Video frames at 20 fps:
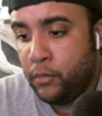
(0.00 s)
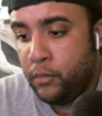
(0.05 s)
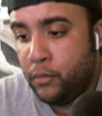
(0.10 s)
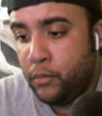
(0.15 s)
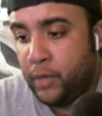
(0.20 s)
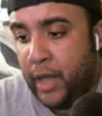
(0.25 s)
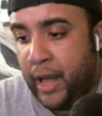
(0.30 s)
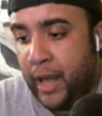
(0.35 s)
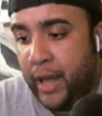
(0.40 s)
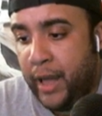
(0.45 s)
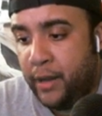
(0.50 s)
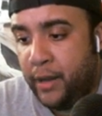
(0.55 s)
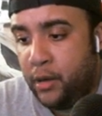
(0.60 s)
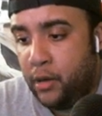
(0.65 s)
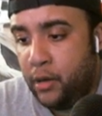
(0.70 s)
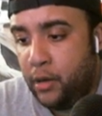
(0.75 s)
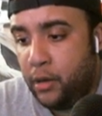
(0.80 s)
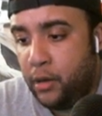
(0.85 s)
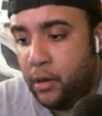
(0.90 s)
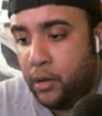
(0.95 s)
Then
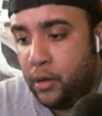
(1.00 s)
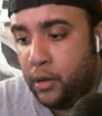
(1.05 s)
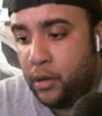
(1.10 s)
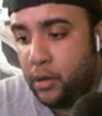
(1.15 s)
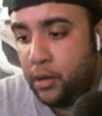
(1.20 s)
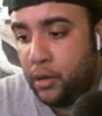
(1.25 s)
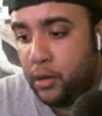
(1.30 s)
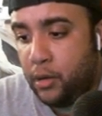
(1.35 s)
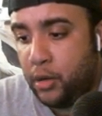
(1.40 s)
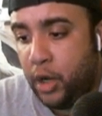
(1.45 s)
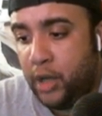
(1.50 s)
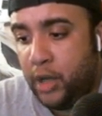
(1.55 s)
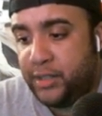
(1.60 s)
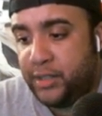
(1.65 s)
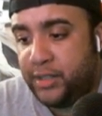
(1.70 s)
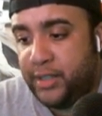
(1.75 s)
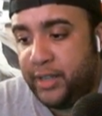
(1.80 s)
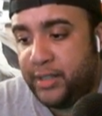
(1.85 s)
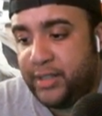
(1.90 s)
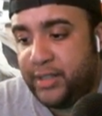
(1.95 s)

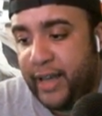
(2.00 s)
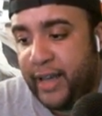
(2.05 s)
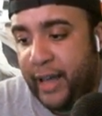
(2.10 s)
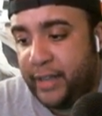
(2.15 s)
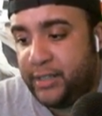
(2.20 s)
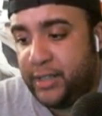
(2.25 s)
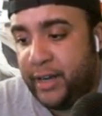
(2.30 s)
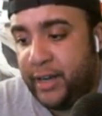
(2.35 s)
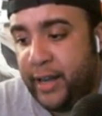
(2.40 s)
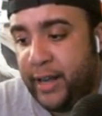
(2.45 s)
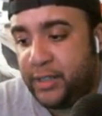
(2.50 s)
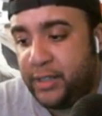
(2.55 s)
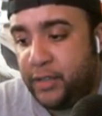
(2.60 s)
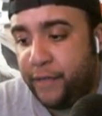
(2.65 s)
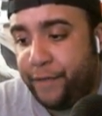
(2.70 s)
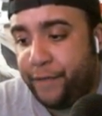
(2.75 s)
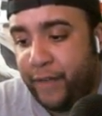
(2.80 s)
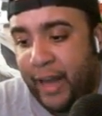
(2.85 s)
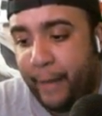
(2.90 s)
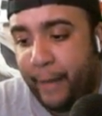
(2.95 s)
Dawson tags in and hits a
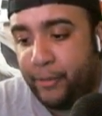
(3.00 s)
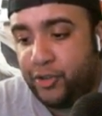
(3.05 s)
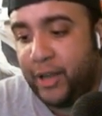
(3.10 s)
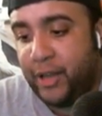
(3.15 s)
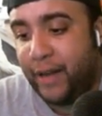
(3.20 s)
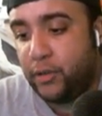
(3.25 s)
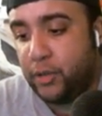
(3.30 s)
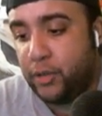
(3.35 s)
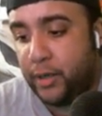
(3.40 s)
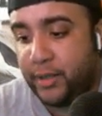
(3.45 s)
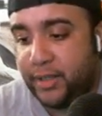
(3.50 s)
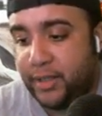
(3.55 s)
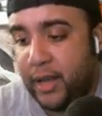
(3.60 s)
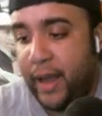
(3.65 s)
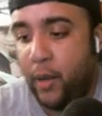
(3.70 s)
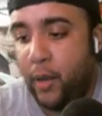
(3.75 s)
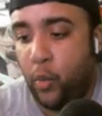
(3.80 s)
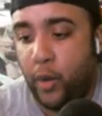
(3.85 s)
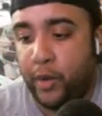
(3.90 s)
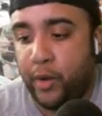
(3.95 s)
flapjack to the tie
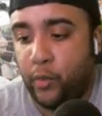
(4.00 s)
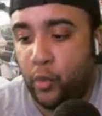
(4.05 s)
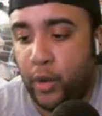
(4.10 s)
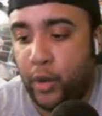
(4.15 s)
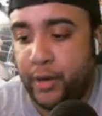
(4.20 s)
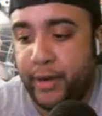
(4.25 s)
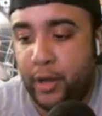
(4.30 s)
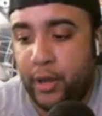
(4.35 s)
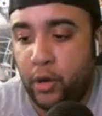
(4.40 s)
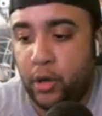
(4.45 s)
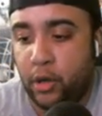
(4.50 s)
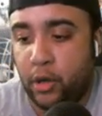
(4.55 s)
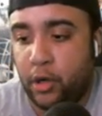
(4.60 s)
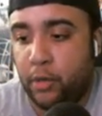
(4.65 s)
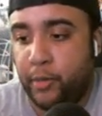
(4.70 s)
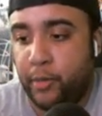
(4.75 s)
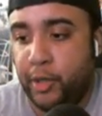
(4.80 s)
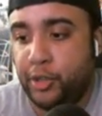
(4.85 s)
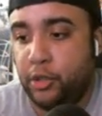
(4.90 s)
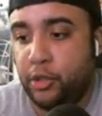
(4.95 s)
1-1. They go to
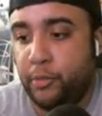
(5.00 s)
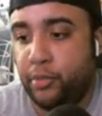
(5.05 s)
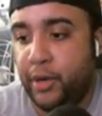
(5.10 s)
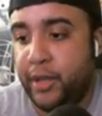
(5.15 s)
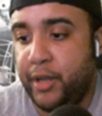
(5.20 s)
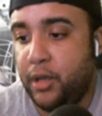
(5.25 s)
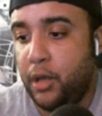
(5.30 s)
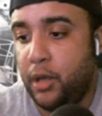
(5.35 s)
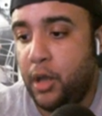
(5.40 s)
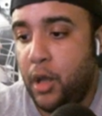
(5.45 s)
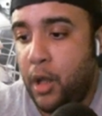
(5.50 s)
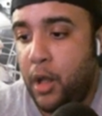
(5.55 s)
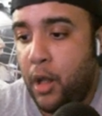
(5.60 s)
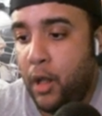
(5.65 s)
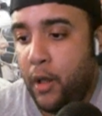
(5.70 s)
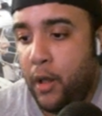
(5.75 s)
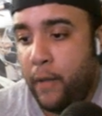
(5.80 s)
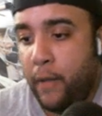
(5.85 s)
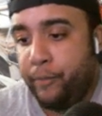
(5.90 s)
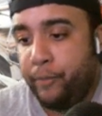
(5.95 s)
commercial break.
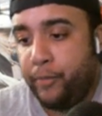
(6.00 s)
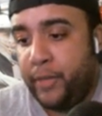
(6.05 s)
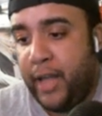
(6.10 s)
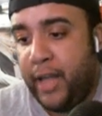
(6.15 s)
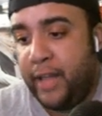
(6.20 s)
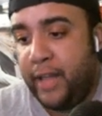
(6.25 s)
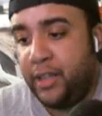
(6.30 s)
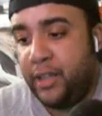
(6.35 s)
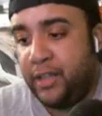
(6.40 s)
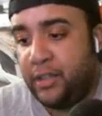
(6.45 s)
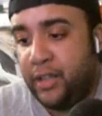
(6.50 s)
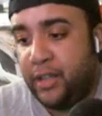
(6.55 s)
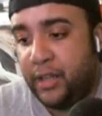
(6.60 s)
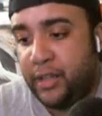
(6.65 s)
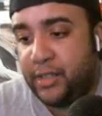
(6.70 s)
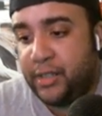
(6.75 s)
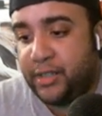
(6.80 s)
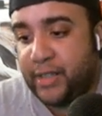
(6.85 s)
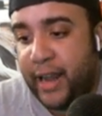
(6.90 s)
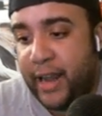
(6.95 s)
Then the
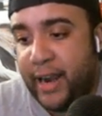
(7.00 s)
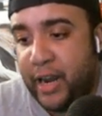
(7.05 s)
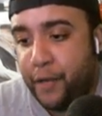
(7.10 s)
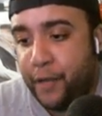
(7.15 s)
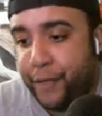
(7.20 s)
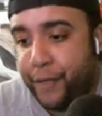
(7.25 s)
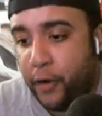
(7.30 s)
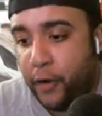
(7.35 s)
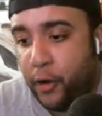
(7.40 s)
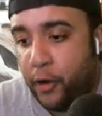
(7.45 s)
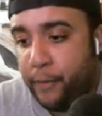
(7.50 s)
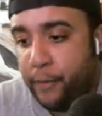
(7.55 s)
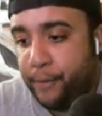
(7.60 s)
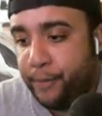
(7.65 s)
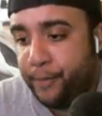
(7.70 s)
deciding fall.